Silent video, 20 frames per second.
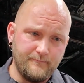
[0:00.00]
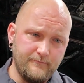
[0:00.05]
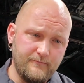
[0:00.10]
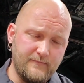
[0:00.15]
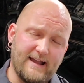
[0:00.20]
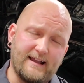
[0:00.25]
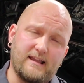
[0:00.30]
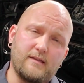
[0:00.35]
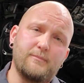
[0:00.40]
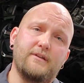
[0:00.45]

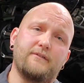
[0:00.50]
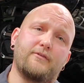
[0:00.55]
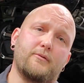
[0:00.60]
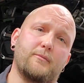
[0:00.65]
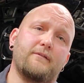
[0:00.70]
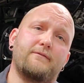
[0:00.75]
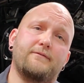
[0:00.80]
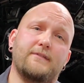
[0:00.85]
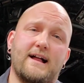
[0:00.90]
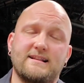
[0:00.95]
That can be from
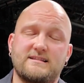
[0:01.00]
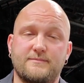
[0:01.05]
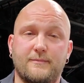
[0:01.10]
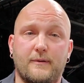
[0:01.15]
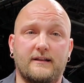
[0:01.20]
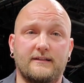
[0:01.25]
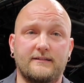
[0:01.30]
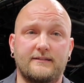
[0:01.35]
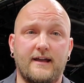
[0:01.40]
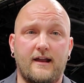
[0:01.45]
a flat
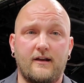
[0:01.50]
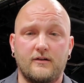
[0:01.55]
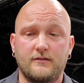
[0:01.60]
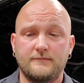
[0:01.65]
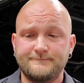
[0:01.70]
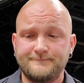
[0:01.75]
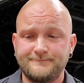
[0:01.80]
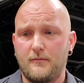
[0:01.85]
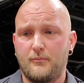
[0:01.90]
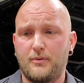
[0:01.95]
spotted tire,
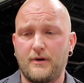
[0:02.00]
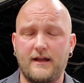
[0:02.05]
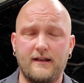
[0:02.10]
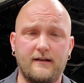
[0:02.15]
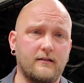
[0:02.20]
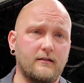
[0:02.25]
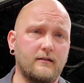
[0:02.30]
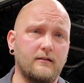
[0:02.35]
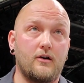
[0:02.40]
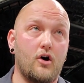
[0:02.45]

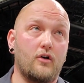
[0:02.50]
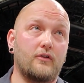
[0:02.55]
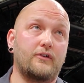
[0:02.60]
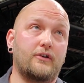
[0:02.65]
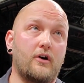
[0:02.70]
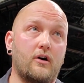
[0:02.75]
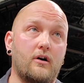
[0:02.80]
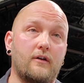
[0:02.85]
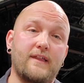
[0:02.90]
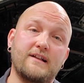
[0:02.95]
but all in
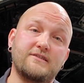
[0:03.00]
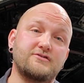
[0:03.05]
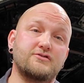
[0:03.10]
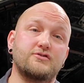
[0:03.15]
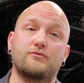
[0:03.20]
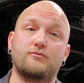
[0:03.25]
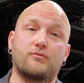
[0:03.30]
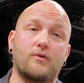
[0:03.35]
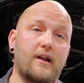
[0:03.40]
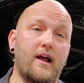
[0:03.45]
all, that
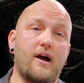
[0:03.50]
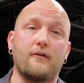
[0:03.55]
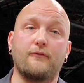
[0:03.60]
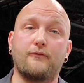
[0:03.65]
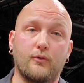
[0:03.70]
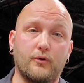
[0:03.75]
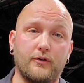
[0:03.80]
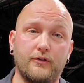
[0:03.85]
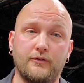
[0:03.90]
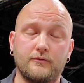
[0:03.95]
should run out
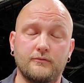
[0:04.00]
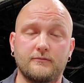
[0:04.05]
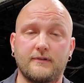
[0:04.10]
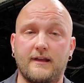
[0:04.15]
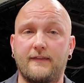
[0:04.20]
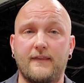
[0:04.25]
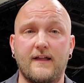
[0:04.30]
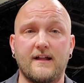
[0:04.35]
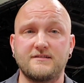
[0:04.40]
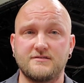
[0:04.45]
for you,
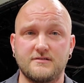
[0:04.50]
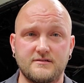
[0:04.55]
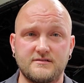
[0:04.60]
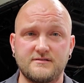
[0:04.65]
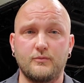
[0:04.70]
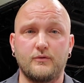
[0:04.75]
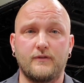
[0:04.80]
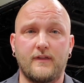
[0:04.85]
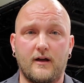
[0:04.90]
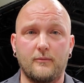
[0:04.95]
and that should
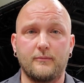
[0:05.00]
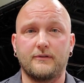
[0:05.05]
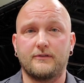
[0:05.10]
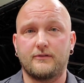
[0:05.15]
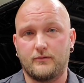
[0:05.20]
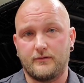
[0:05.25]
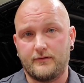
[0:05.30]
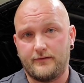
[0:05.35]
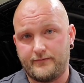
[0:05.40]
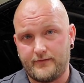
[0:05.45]
smooth out and be
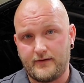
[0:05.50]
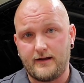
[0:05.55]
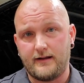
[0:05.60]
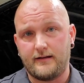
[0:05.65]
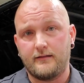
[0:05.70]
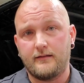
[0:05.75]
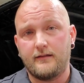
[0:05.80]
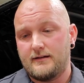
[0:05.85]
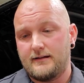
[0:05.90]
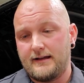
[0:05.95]
totally fine.
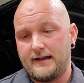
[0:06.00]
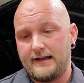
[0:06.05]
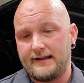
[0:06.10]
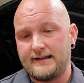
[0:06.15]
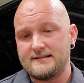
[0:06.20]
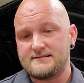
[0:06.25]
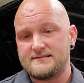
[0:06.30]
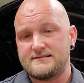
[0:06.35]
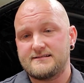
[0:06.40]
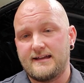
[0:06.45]
I
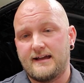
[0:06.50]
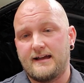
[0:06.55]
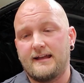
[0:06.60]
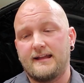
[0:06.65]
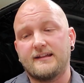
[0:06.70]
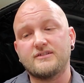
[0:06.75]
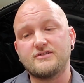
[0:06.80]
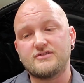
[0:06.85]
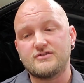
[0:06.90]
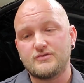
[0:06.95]
guess
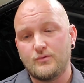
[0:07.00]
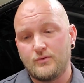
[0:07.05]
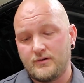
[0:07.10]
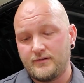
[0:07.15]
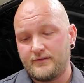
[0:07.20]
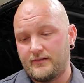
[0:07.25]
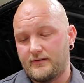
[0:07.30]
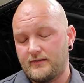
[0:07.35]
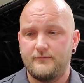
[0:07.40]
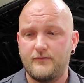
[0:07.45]
in
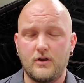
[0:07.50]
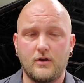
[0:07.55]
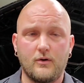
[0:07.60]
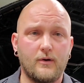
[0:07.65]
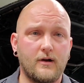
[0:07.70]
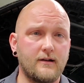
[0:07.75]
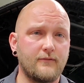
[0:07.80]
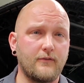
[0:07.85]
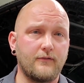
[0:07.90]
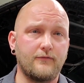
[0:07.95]
short, you can go
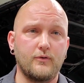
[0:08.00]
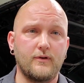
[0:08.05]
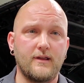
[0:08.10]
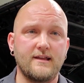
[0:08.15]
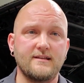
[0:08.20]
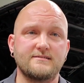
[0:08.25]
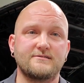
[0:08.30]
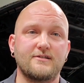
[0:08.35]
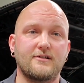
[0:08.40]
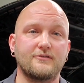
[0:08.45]
out every few
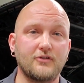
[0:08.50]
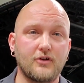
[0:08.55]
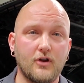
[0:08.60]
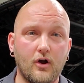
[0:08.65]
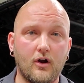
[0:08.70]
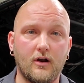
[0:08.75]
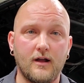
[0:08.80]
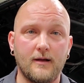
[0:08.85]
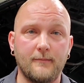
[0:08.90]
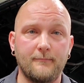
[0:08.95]
days, start the
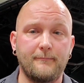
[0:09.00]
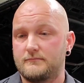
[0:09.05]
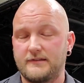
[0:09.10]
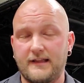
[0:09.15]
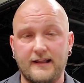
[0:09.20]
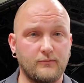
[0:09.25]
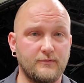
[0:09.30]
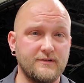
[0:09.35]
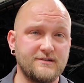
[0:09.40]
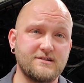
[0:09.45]
car up,
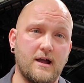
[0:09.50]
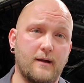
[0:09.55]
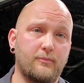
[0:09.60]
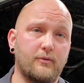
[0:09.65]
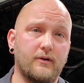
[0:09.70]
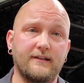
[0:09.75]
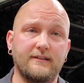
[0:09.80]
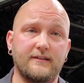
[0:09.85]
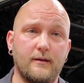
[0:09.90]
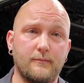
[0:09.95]
let it reach
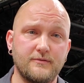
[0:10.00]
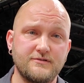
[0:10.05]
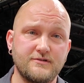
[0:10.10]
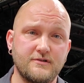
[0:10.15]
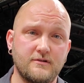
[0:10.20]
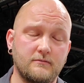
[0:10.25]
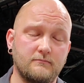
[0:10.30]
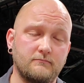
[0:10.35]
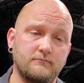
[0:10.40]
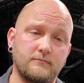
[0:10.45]
operating
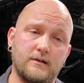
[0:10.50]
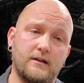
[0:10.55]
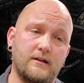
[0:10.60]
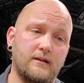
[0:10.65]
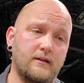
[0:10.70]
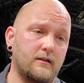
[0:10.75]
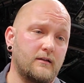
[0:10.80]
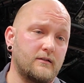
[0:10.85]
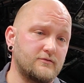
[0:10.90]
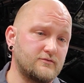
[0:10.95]
temperature,
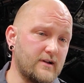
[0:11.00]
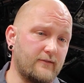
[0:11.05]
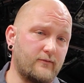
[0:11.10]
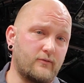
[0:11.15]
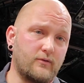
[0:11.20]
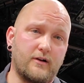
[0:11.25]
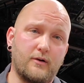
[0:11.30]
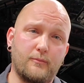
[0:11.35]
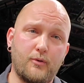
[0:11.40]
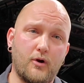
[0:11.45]
drive it
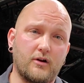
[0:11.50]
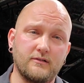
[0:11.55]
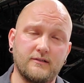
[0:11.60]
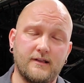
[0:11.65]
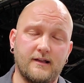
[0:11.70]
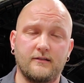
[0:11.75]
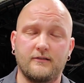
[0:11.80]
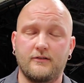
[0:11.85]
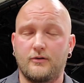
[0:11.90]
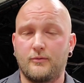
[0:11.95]
around your parking
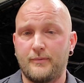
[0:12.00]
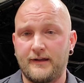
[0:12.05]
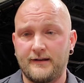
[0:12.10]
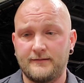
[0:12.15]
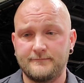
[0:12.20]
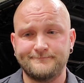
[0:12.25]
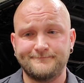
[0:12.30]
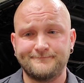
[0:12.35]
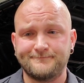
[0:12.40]
lot a little bit,